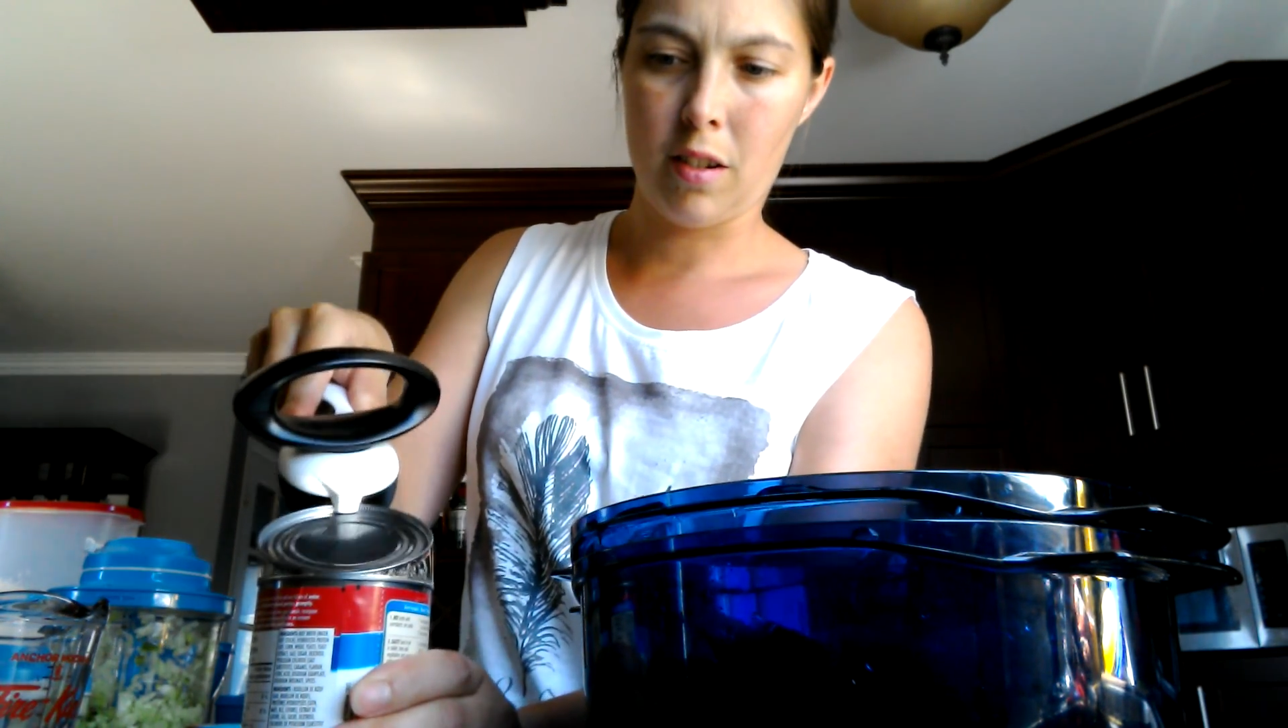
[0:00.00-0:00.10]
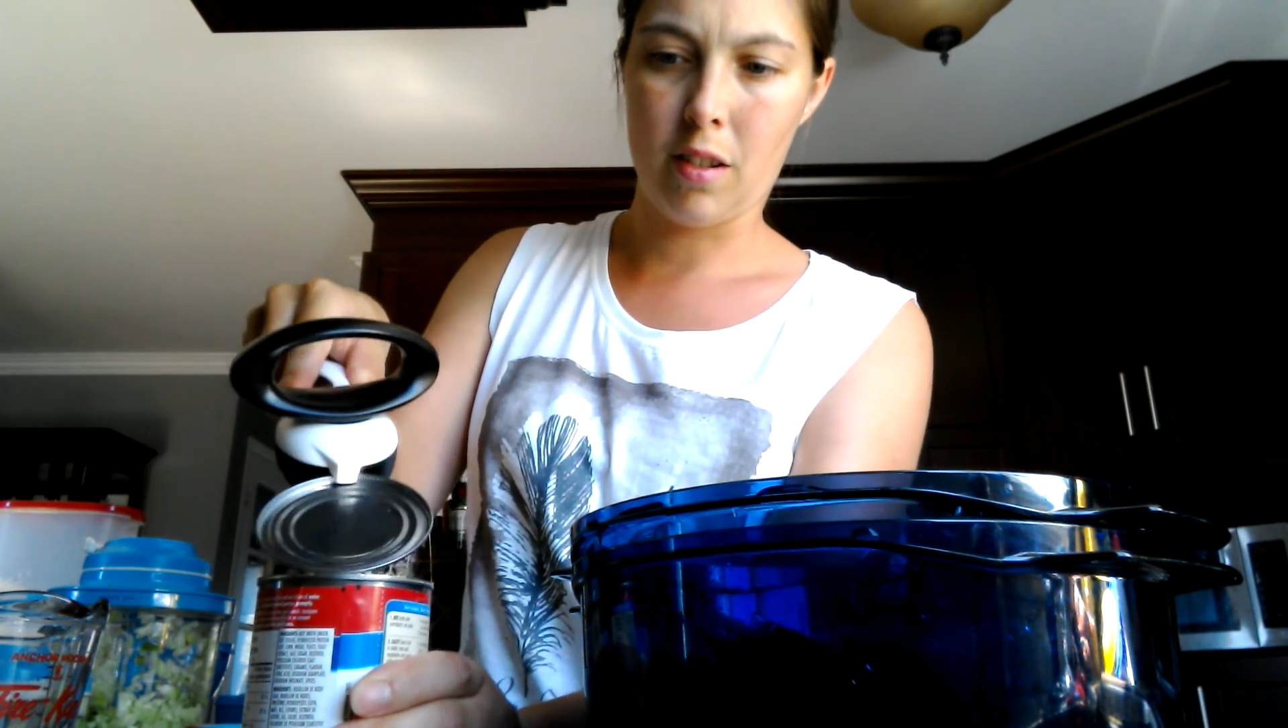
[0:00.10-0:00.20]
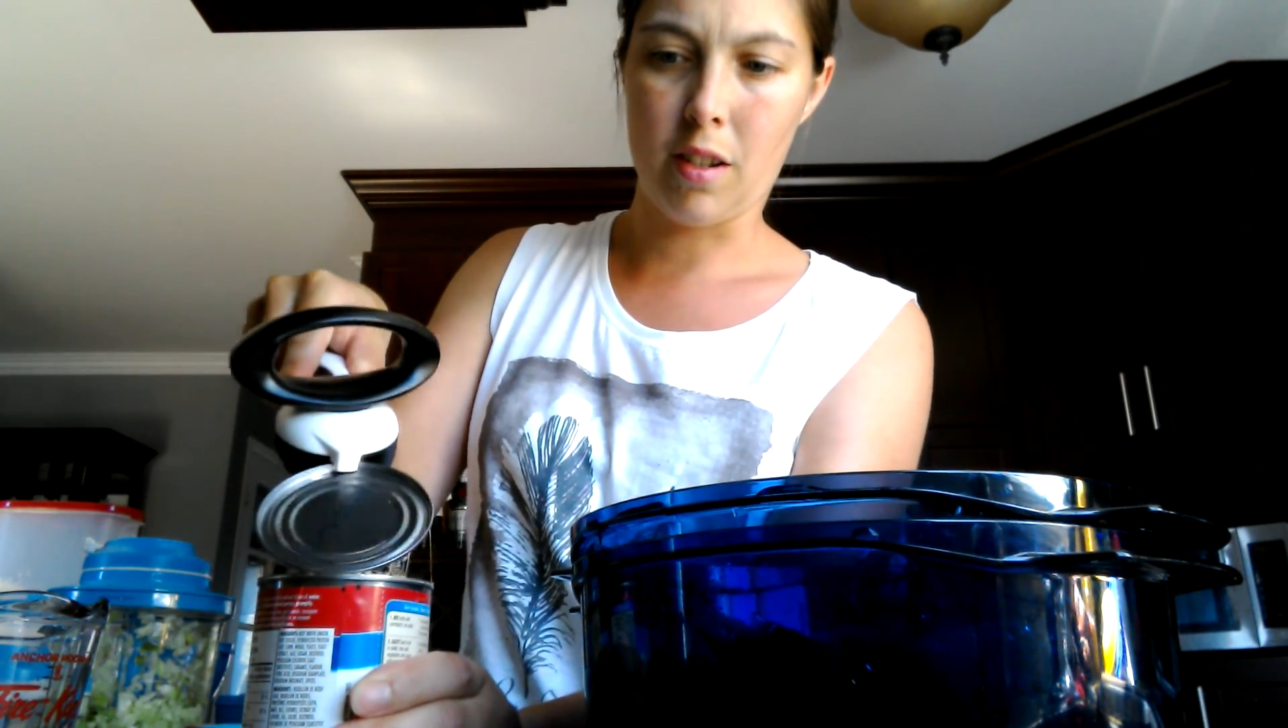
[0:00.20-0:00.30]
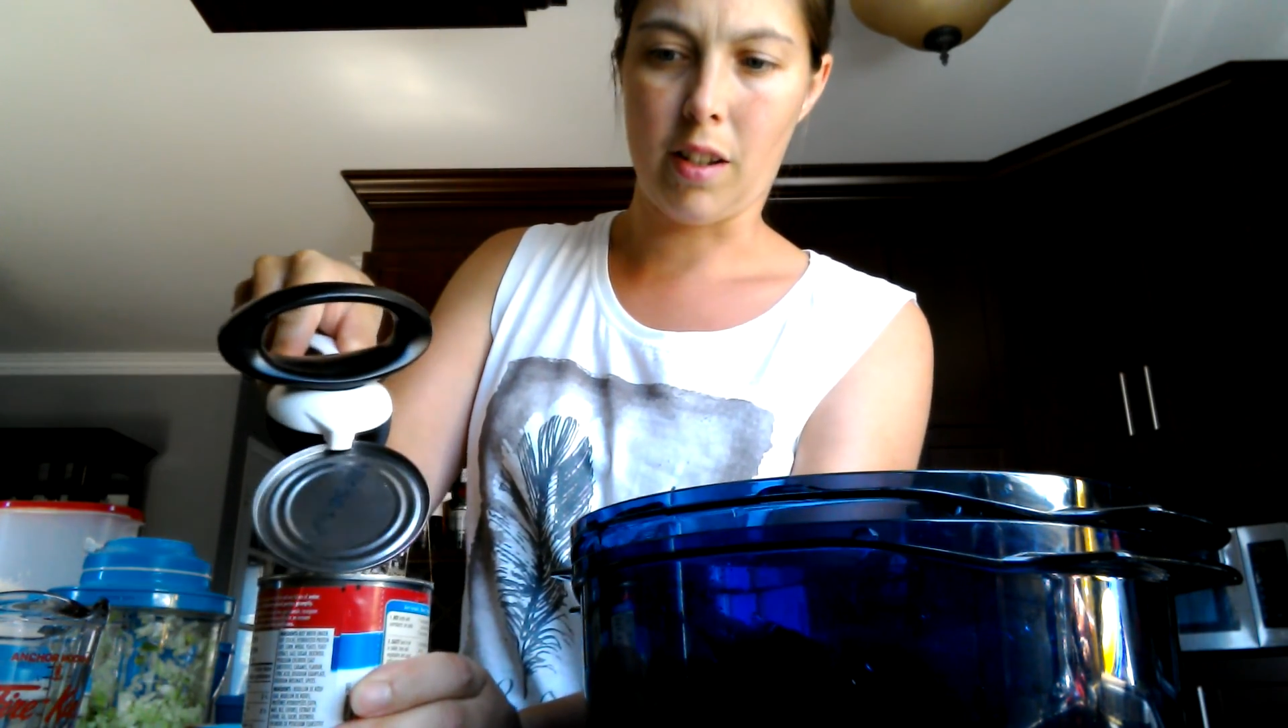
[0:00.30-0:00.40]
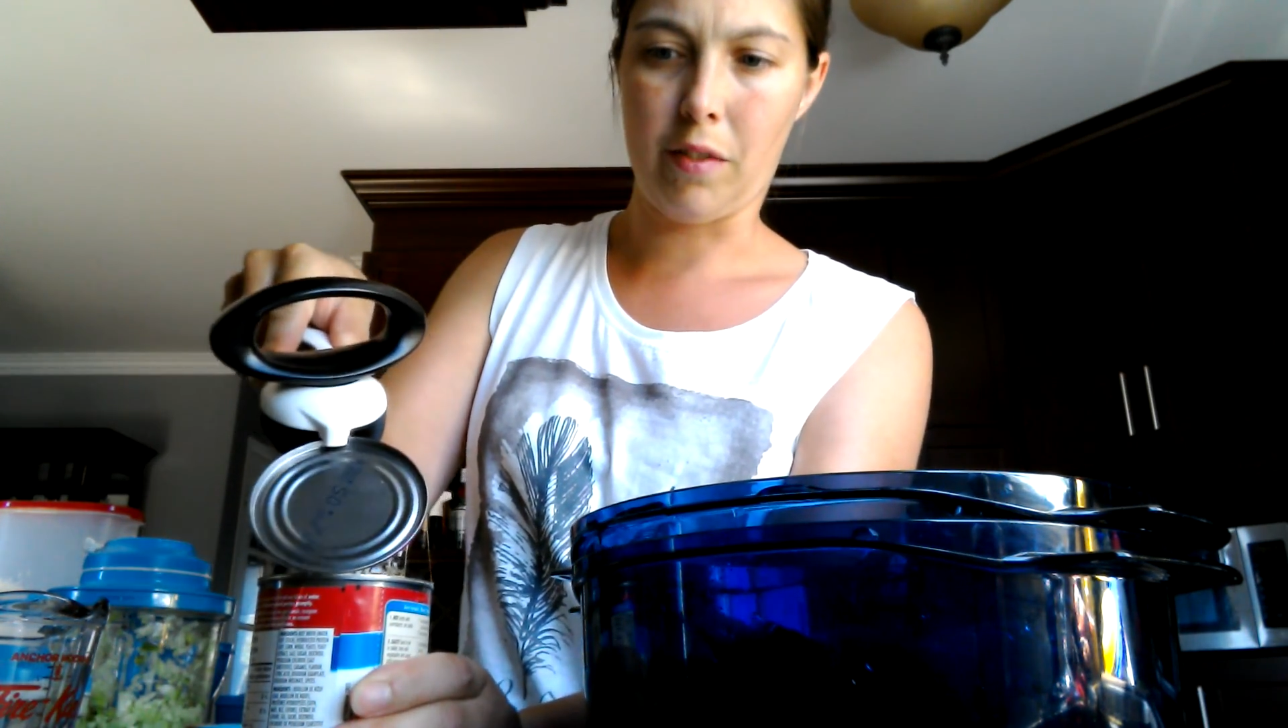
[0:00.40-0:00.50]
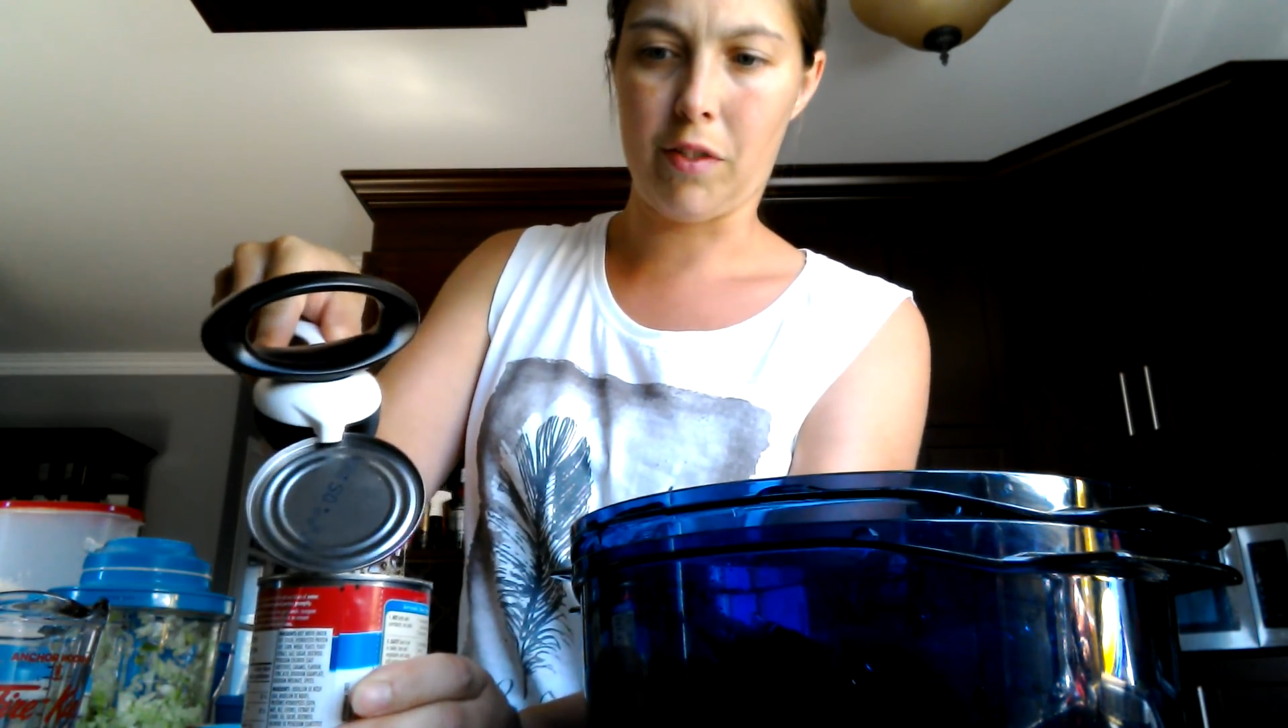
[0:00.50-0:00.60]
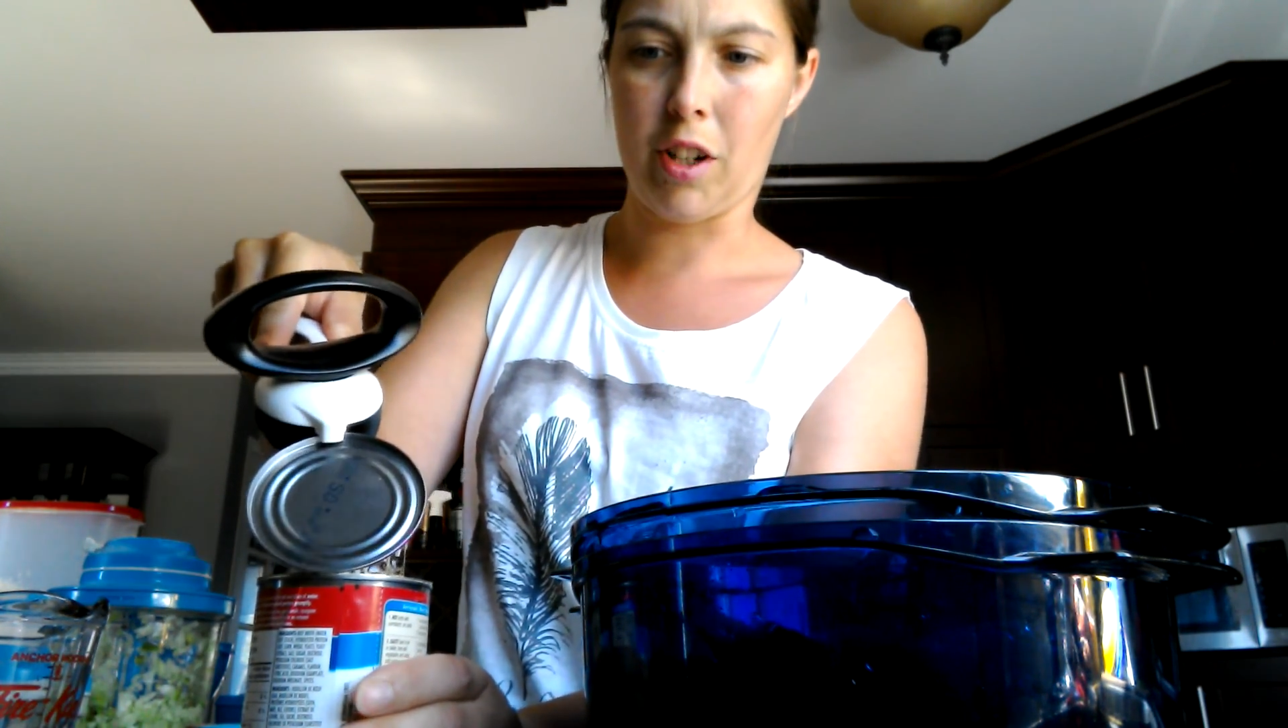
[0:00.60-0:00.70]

to lift